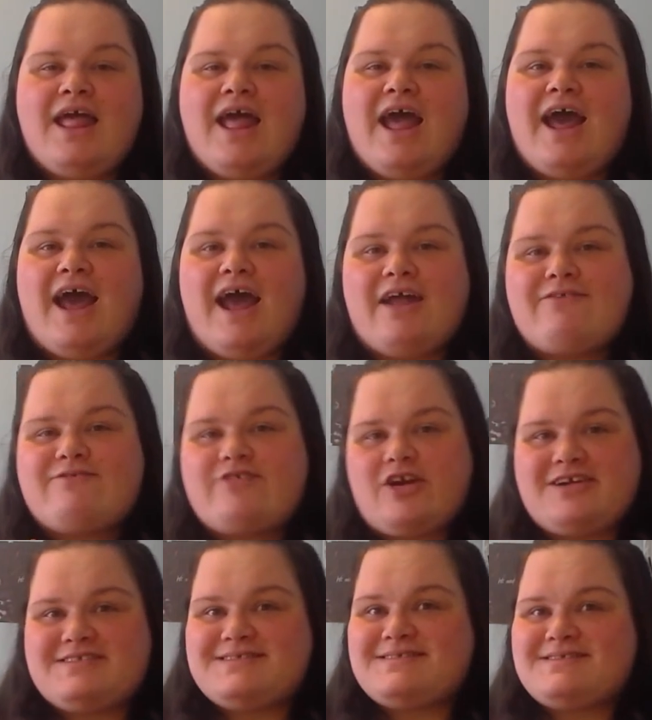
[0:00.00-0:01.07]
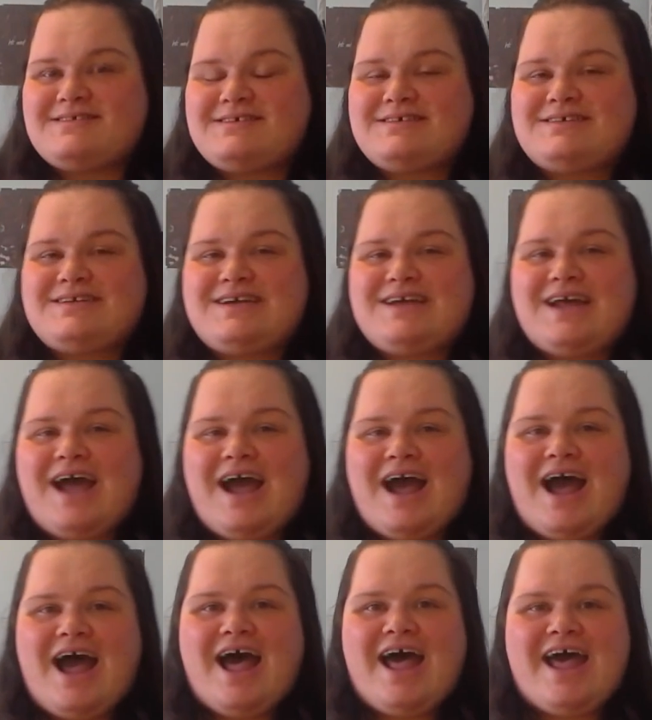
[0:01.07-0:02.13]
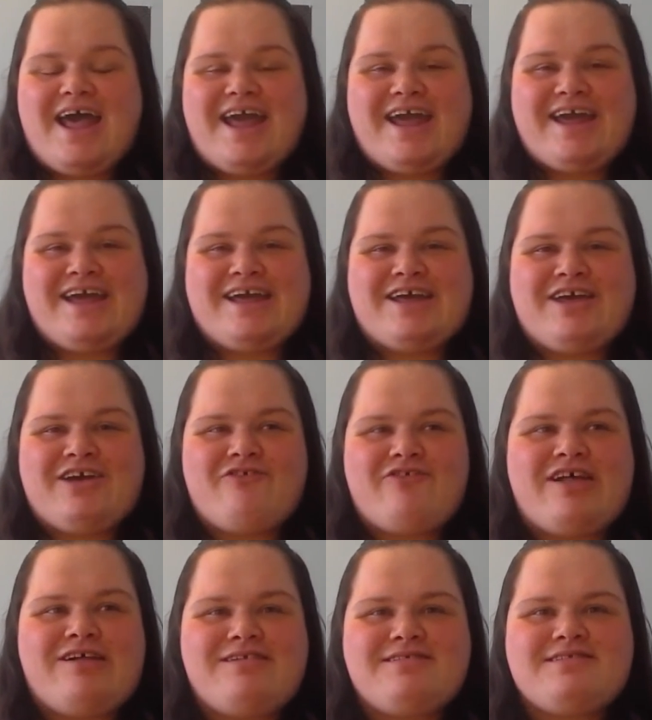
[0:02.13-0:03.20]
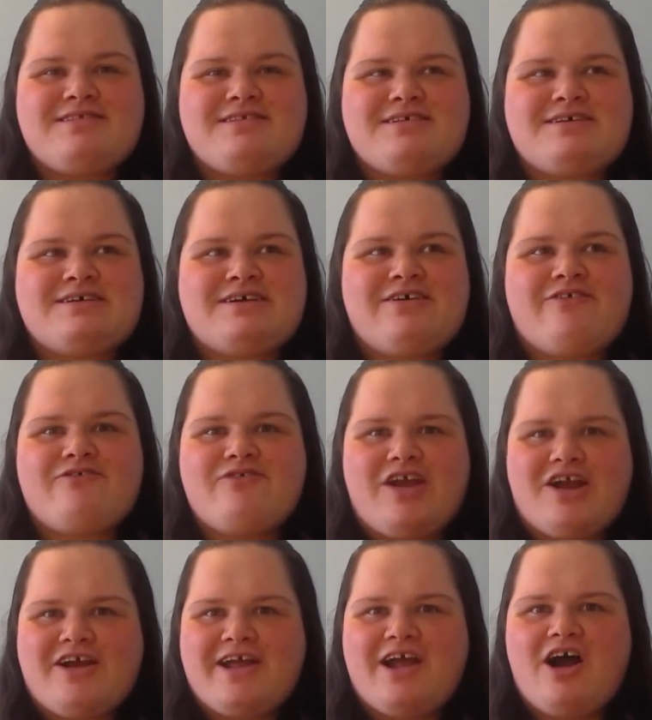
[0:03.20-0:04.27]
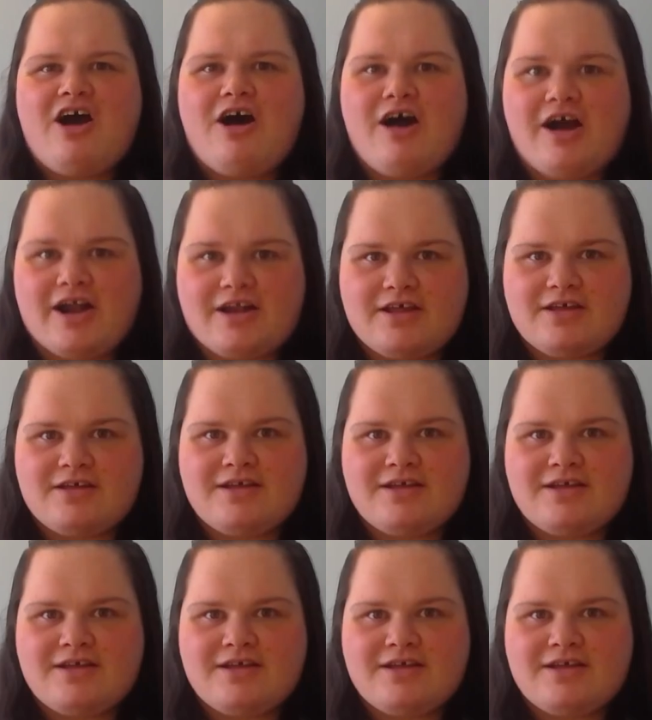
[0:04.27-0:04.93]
At first, I felt very odd